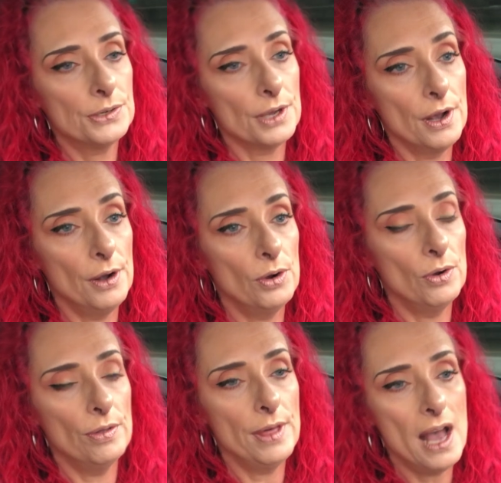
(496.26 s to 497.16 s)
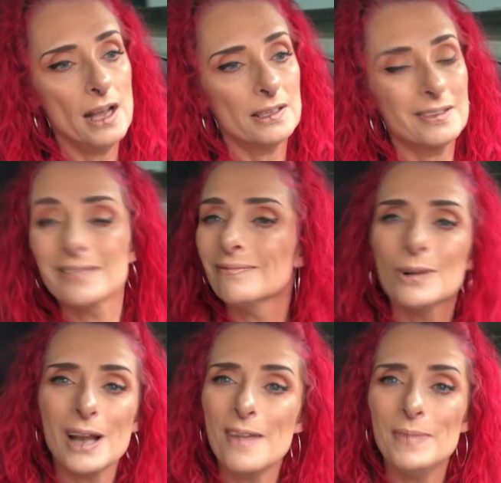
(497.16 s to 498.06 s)
so that's
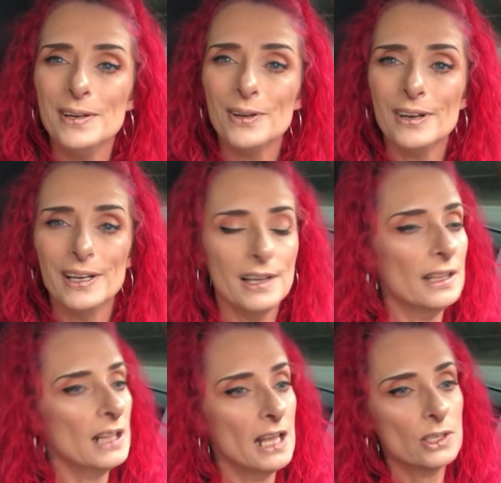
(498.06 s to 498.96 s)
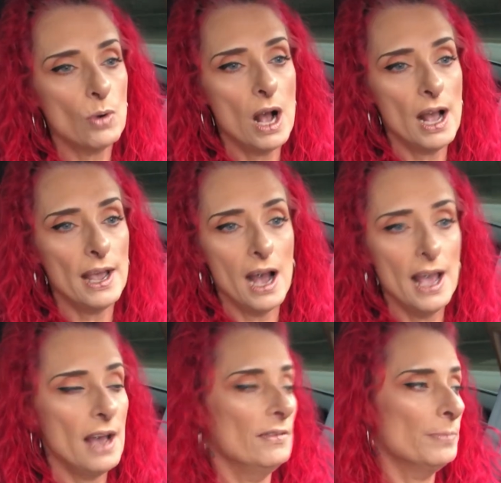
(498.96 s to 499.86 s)
what I've been doing, and that's why
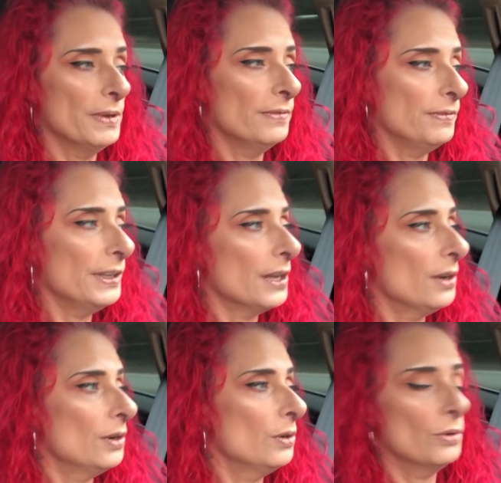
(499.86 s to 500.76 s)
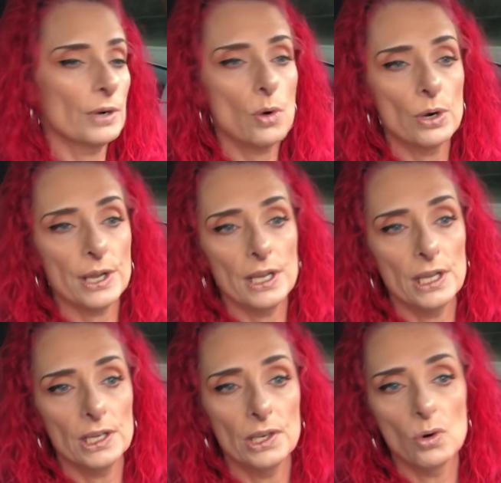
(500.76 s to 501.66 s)
I haven't been video
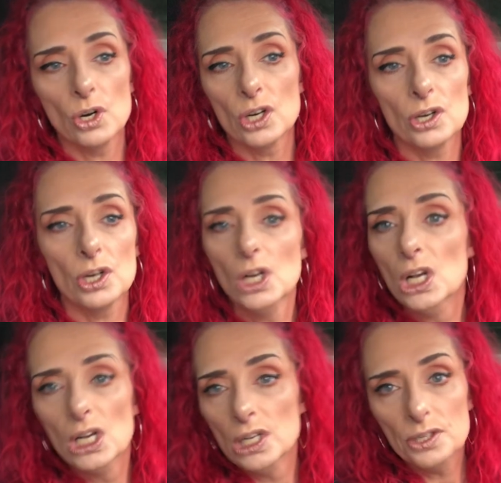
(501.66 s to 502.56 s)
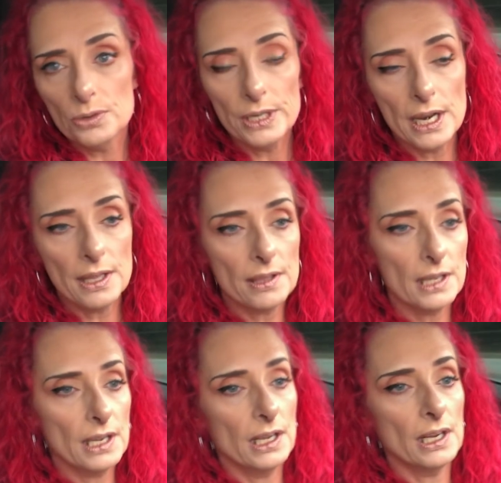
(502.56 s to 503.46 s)
recording or doing
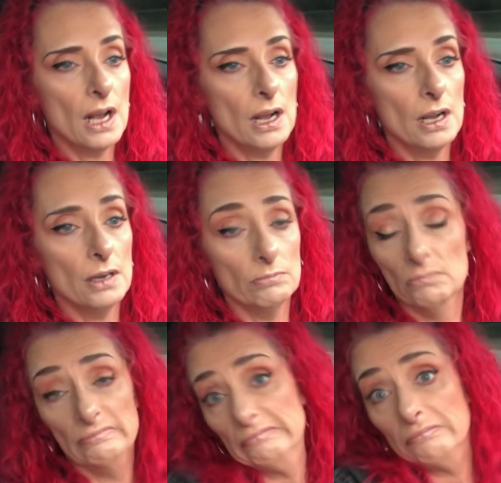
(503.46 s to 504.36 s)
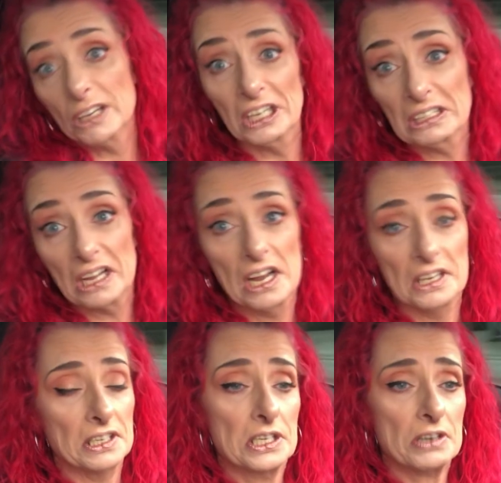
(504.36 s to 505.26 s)
anything. Um, getting
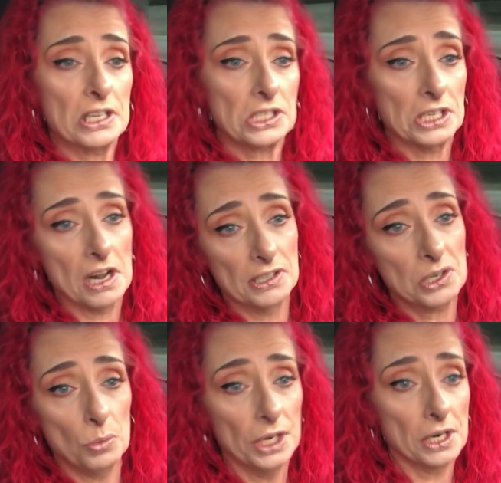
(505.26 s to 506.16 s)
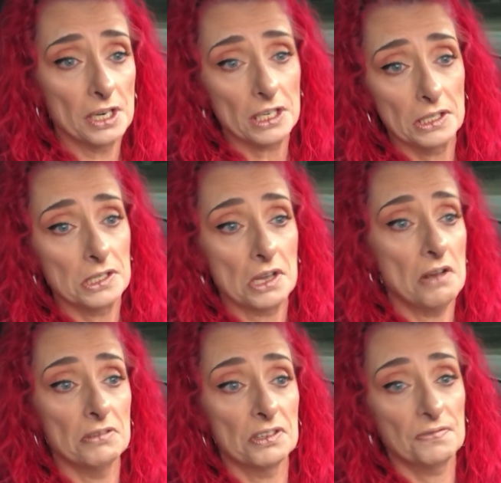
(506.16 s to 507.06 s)
kind of interesting on Twitter because
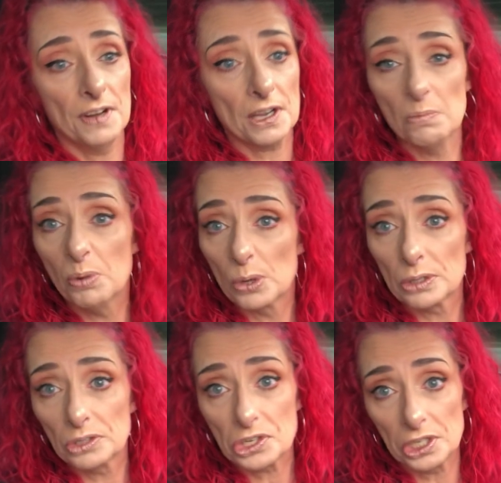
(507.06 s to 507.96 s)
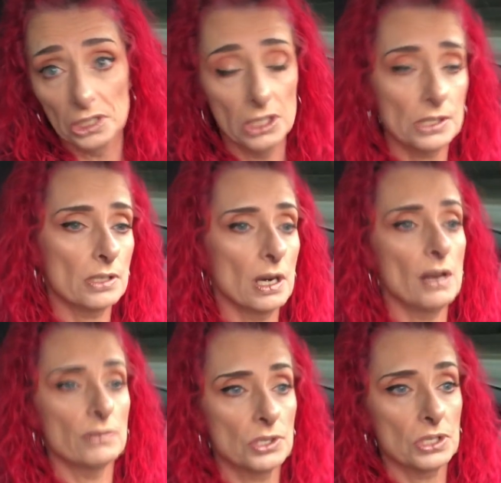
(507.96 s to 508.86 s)
I was fucking bored shitless and
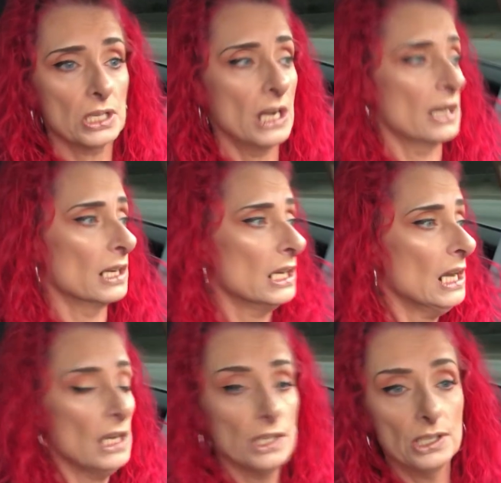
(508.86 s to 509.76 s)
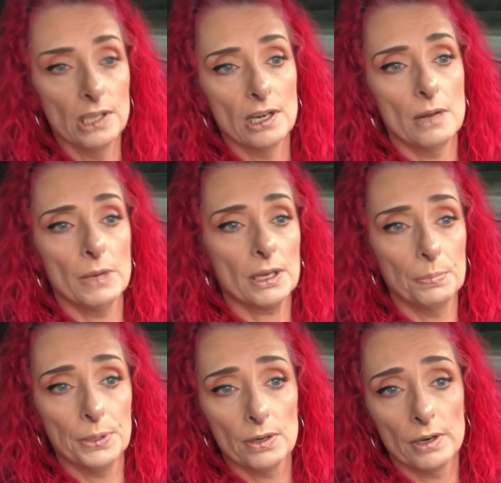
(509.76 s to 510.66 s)
I was just kind of sitting on my
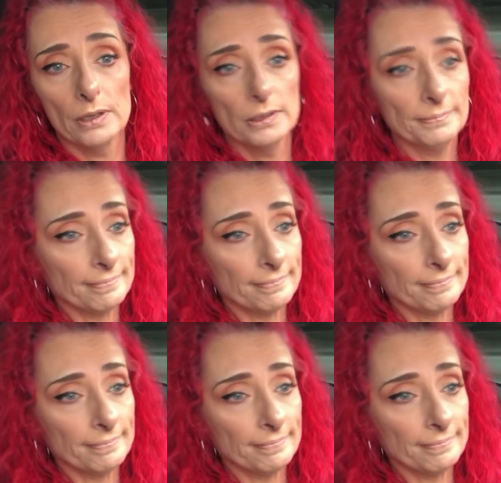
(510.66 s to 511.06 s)
computer.